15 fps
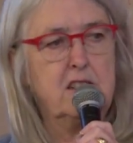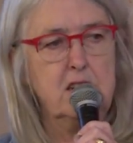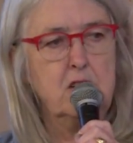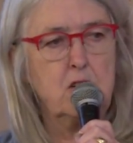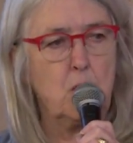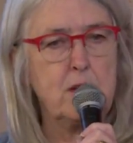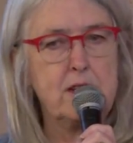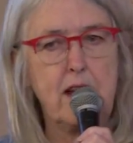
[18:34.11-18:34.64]
It doesn't
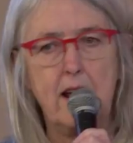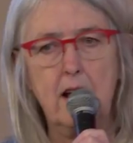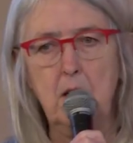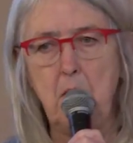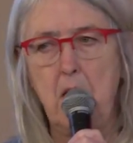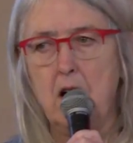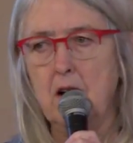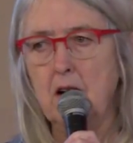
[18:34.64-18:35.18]
always
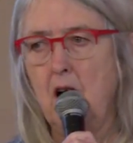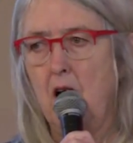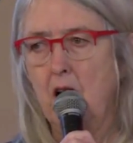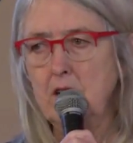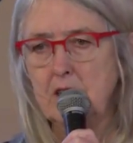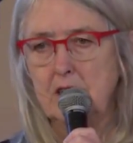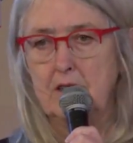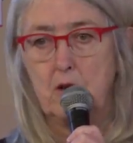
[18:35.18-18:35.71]
help uh,
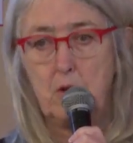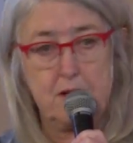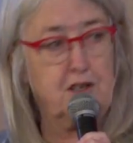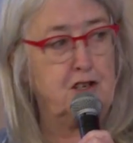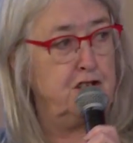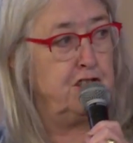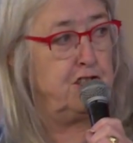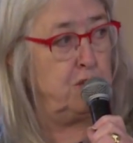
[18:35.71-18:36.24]
answer the
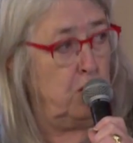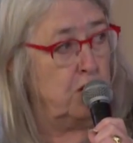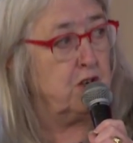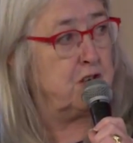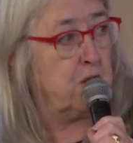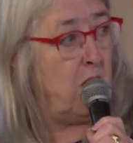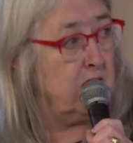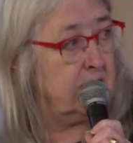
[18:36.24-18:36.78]
questions you want
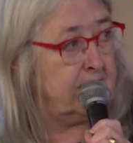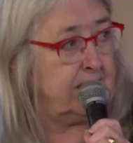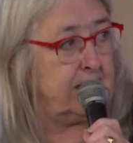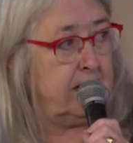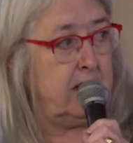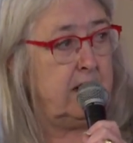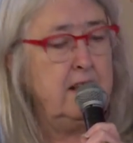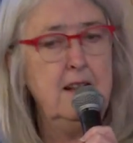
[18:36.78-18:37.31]
to
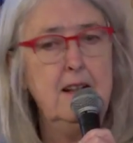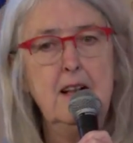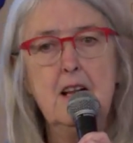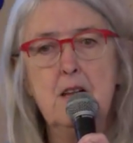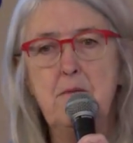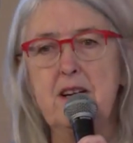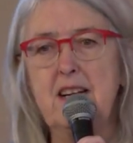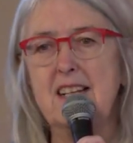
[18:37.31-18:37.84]
answer,
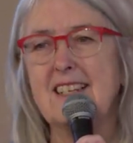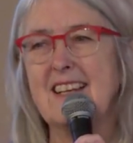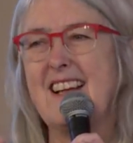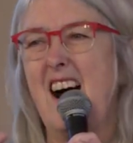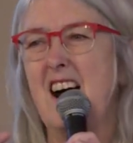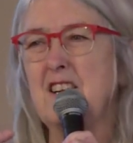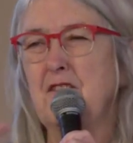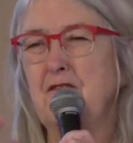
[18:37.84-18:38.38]
but it's a
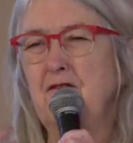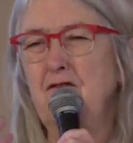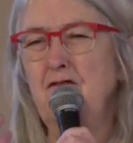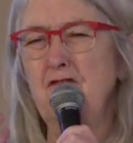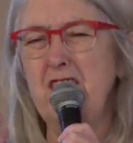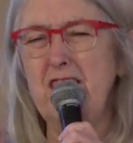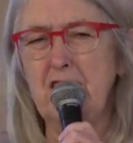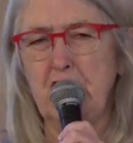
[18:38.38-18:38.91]
kind of
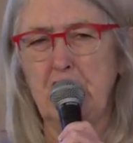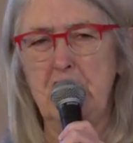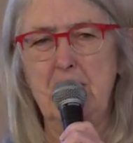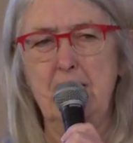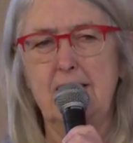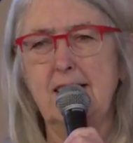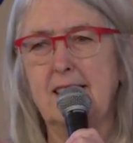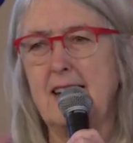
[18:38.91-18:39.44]

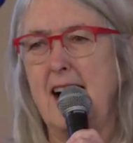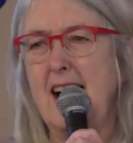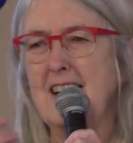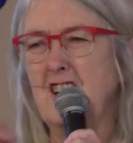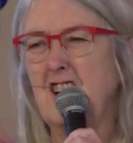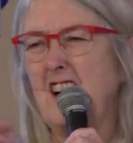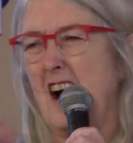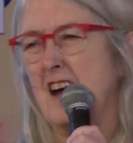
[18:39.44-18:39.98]
richness
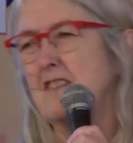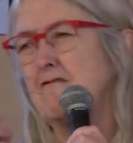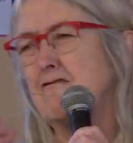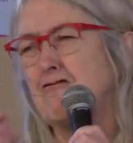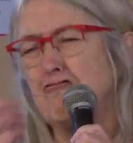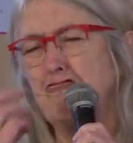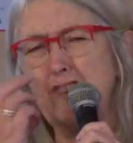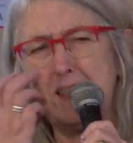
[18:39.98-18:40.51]
and kind of
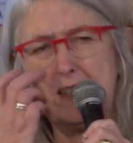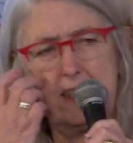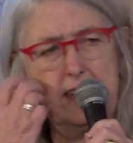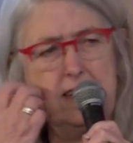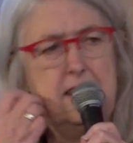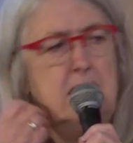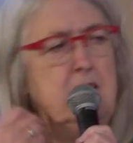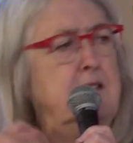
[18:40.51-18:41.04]

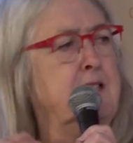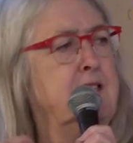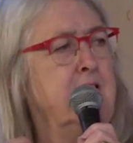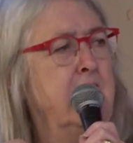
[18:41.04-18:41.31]
grittiness